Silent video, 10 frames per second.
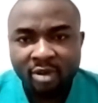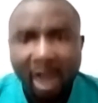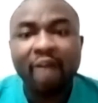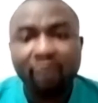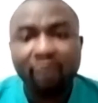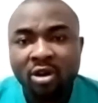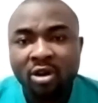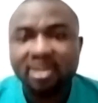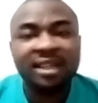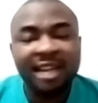And of
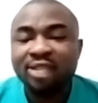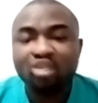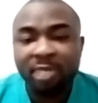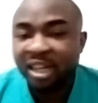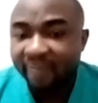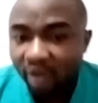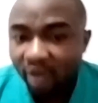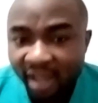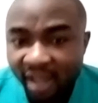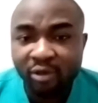course, it has to be
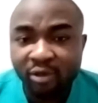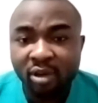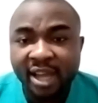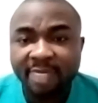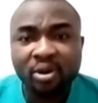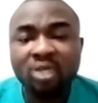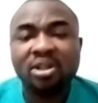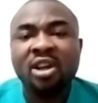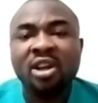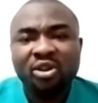individualized,
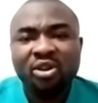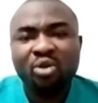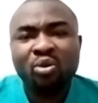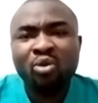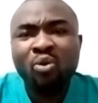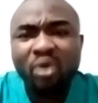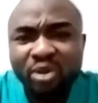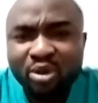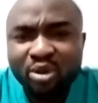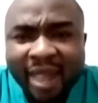because you wouldn't
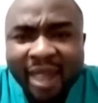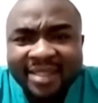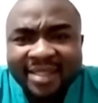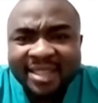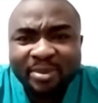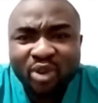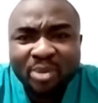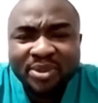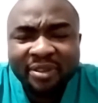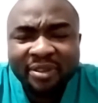want to manage
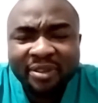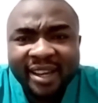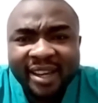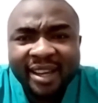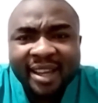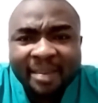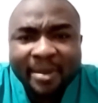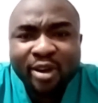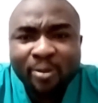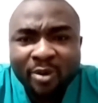symptoms of
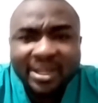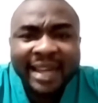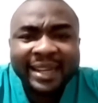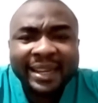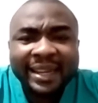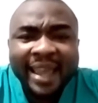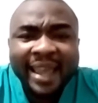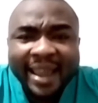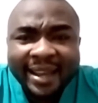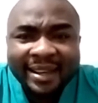menopause and in the
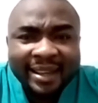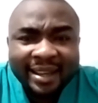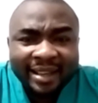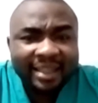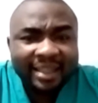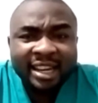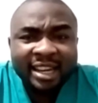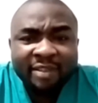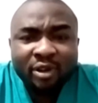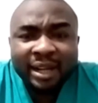end, the
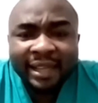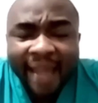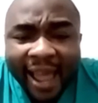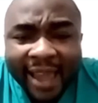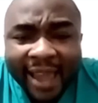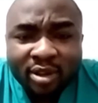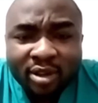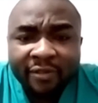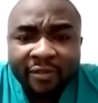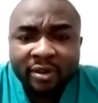individual dies
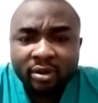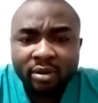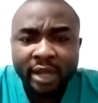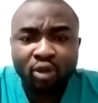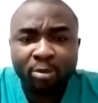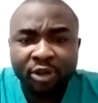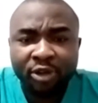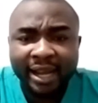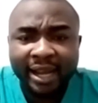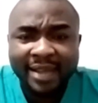of
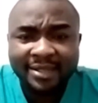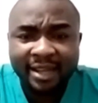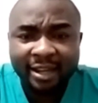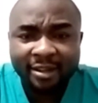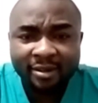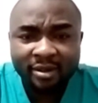endometrial cancer